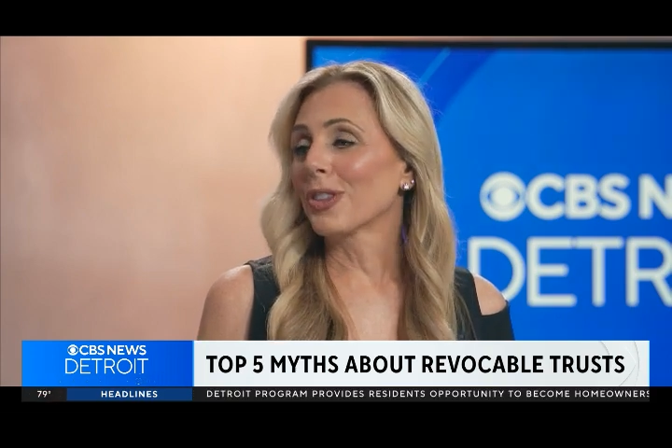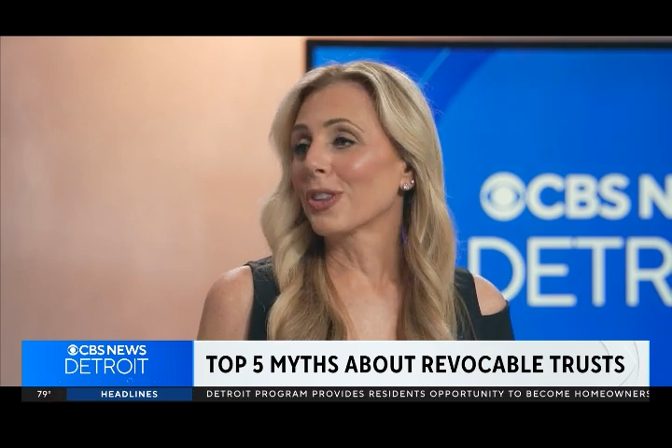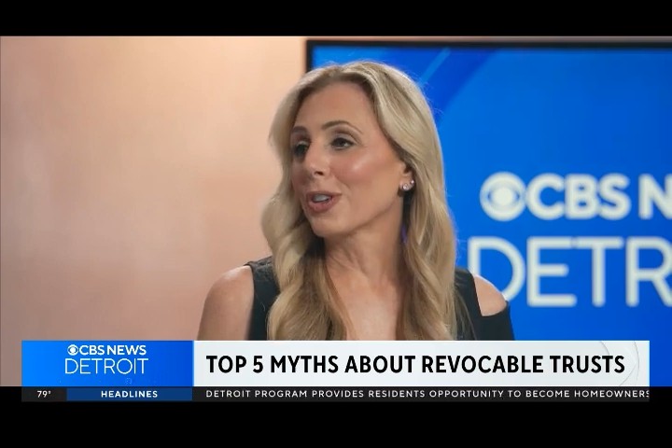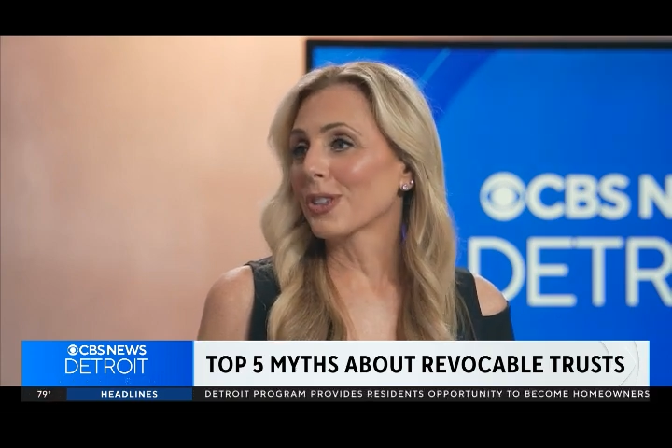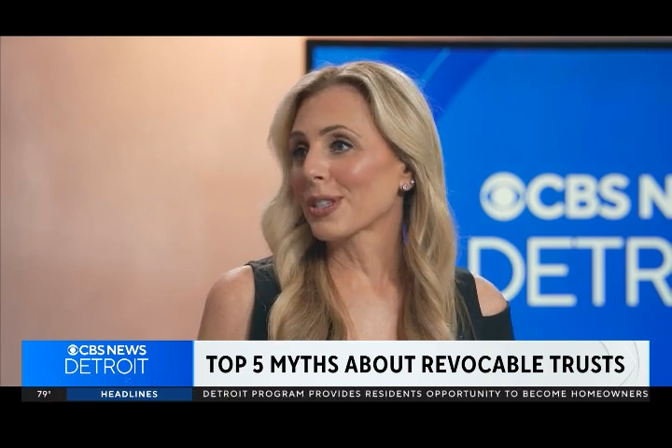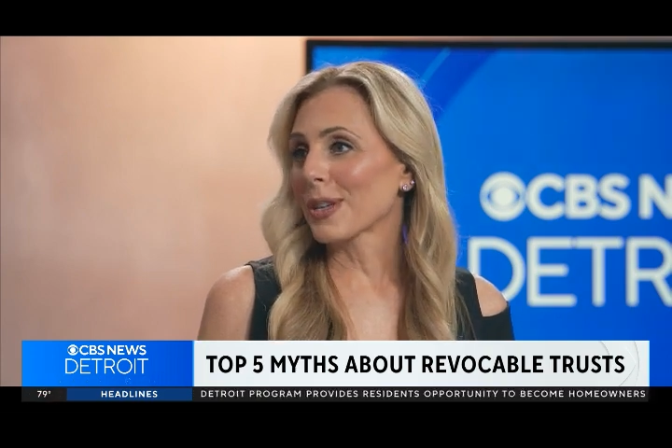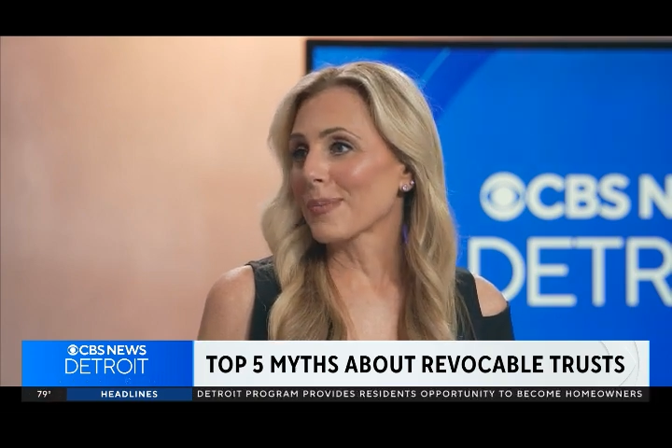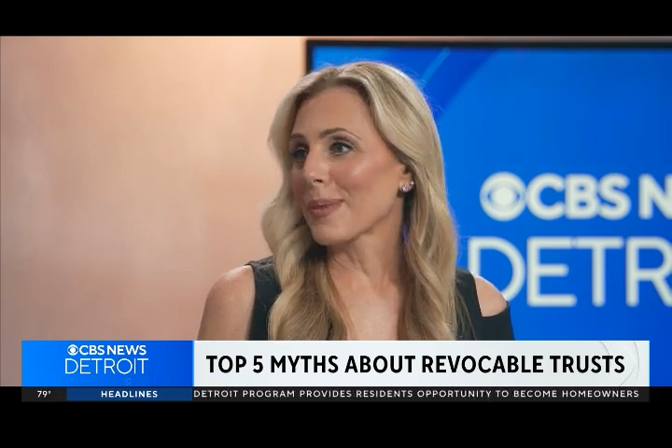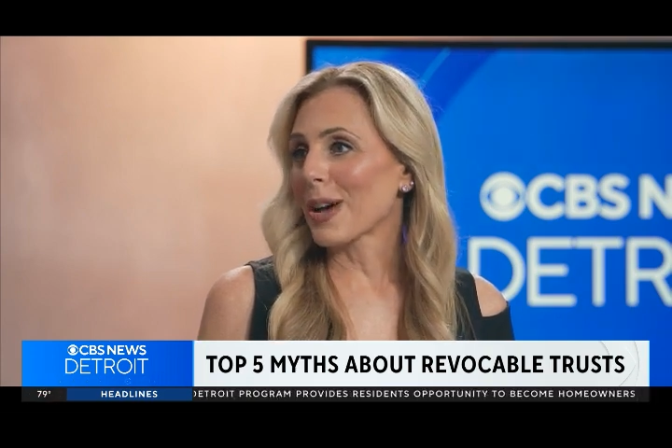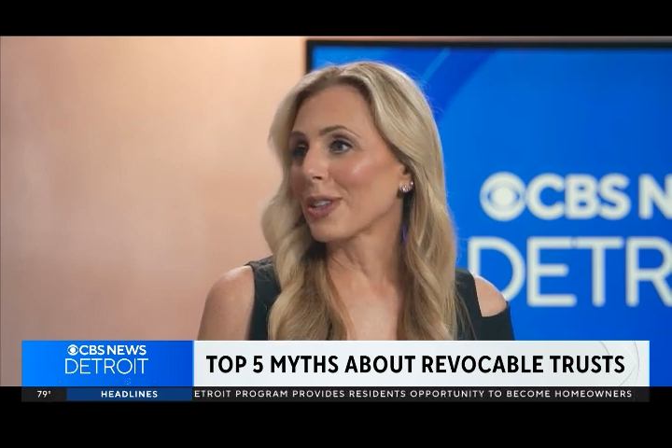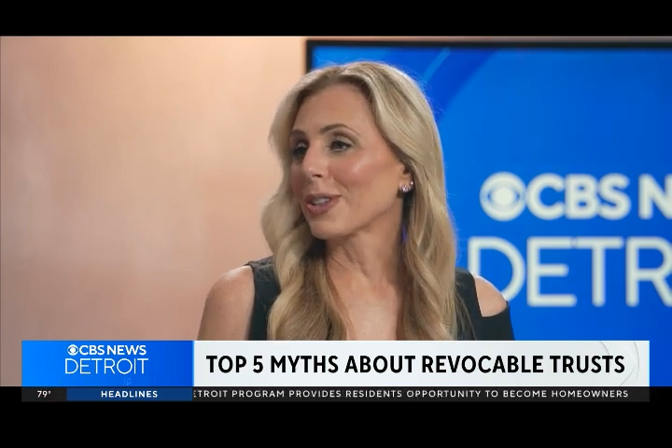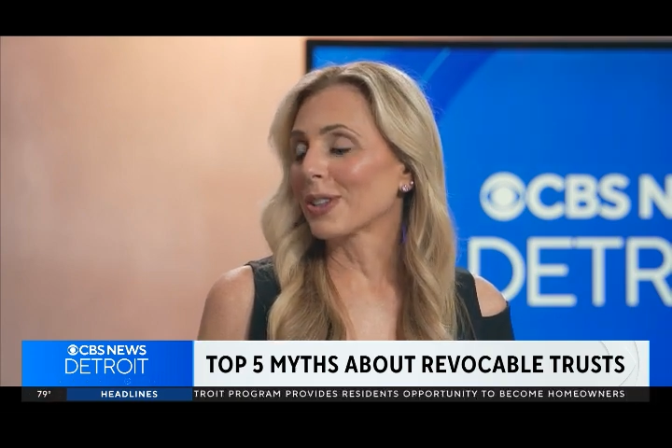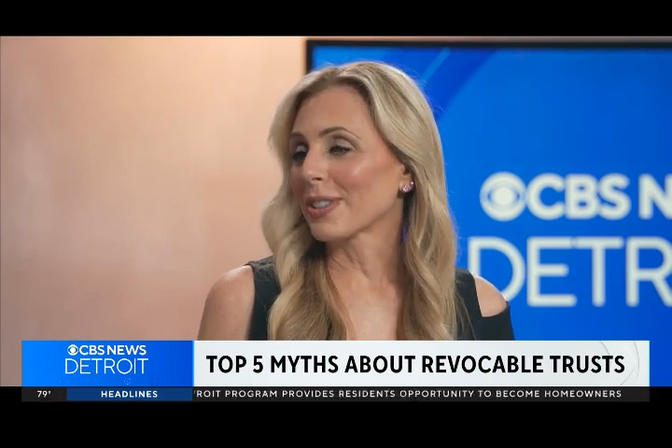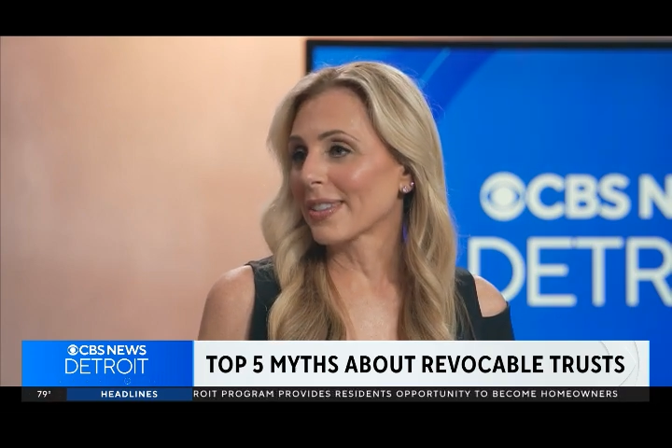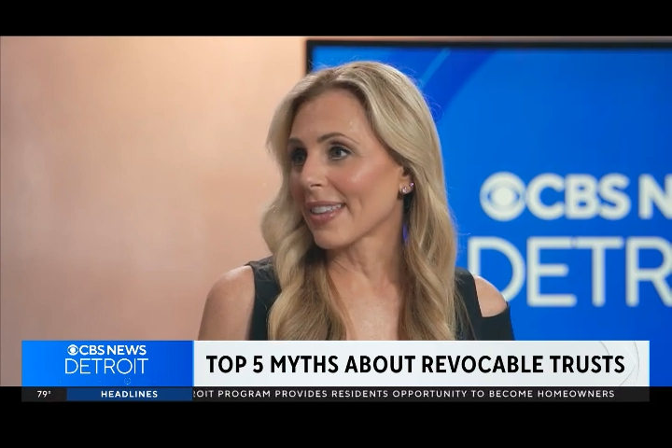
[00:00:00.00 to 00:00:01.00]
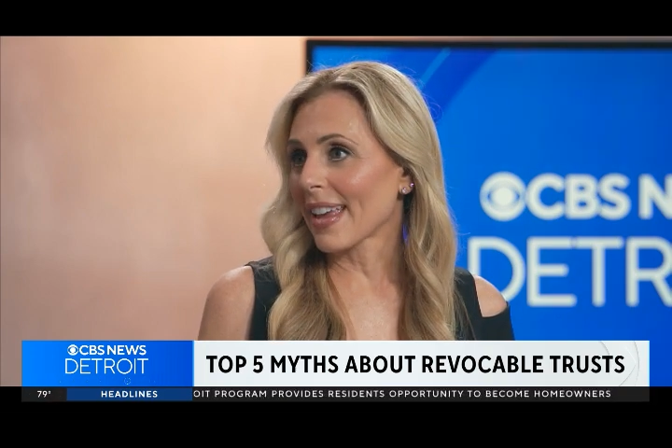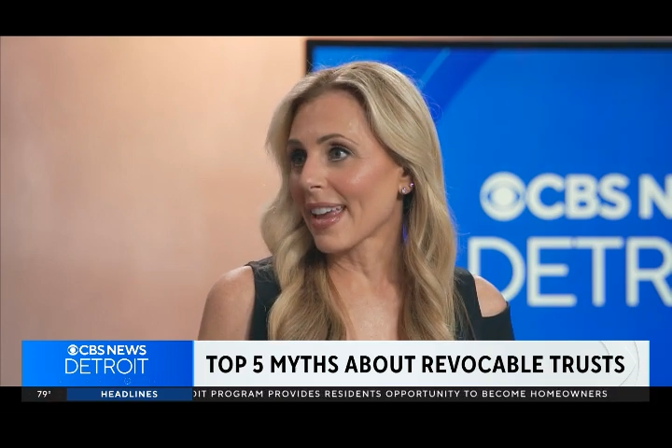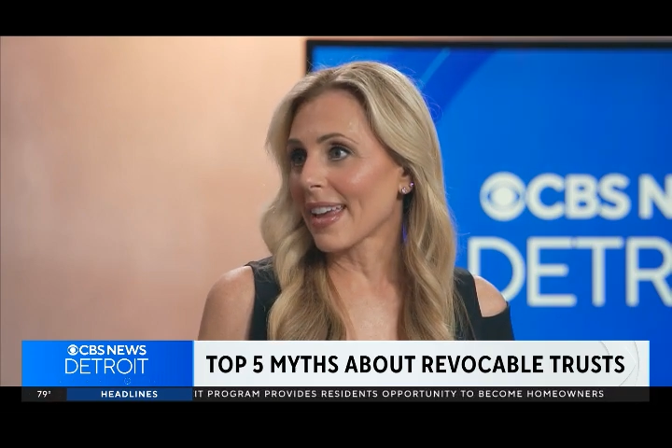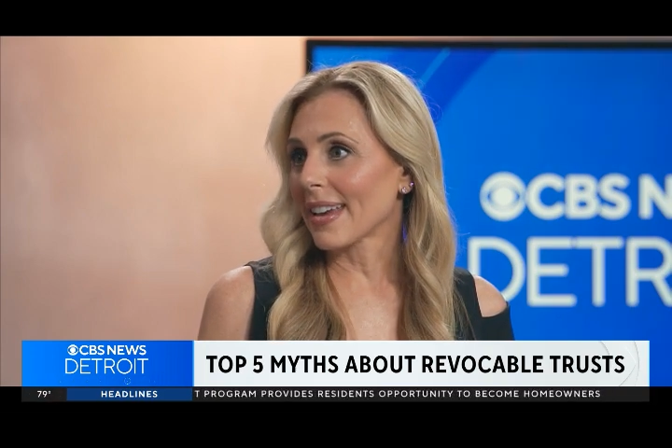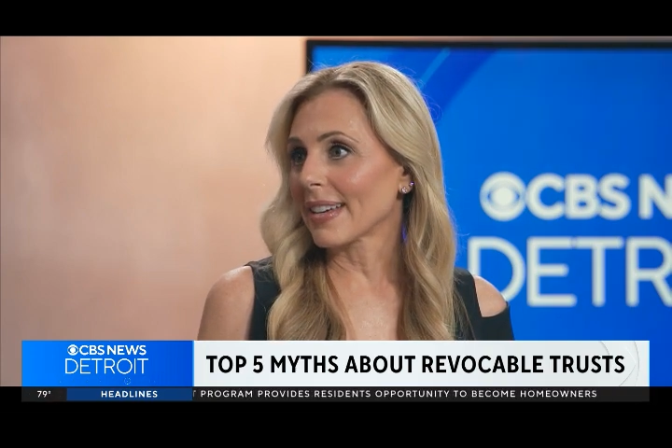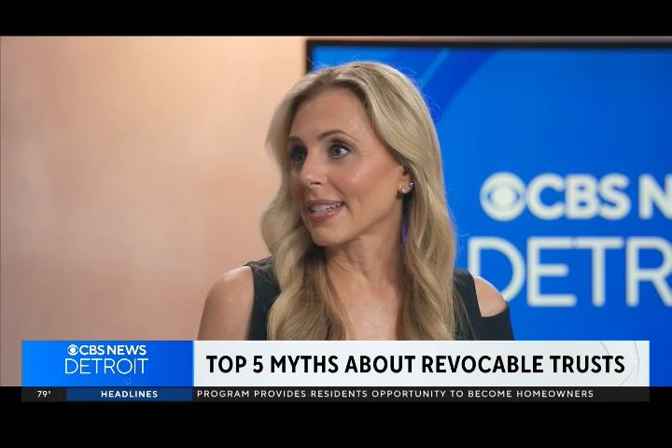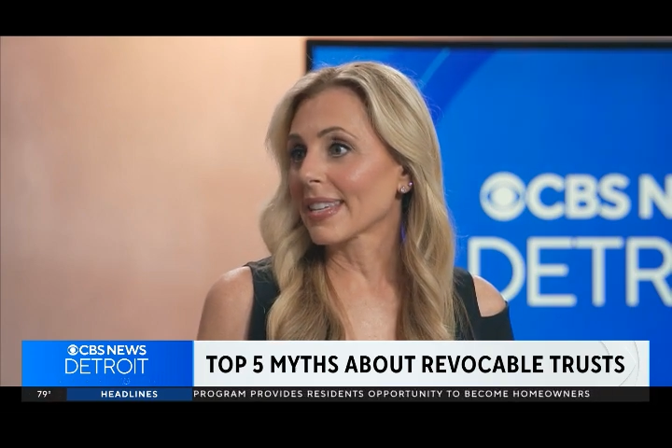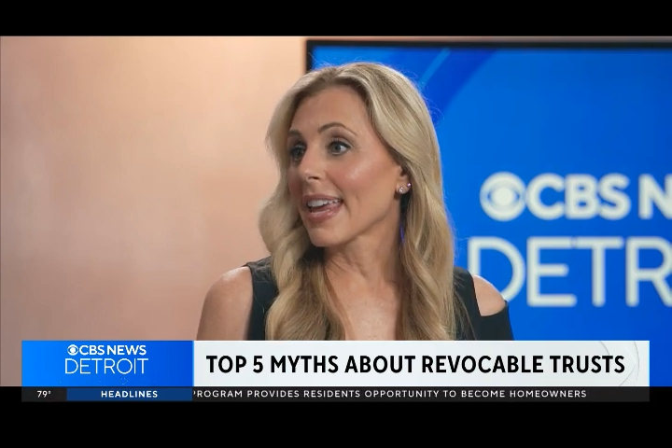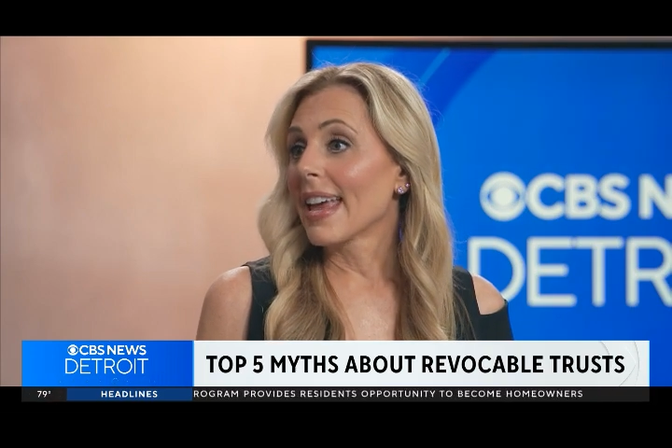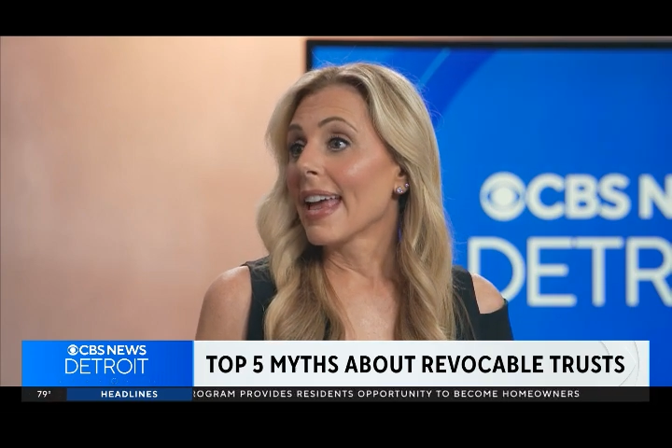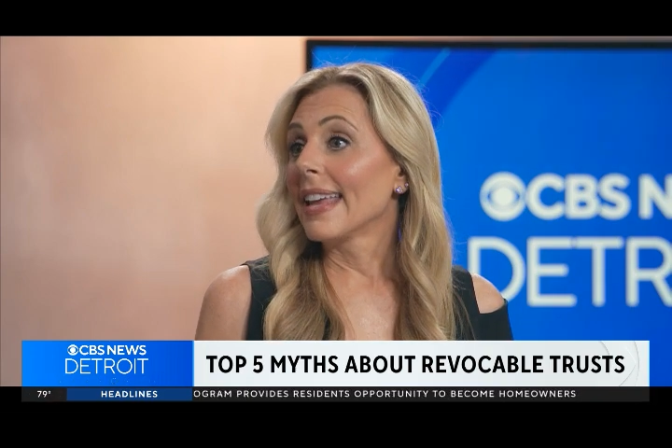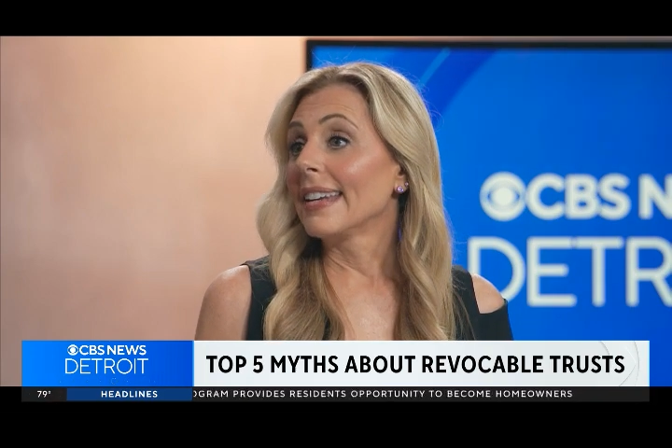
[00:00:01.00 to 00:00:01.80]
there's some other things.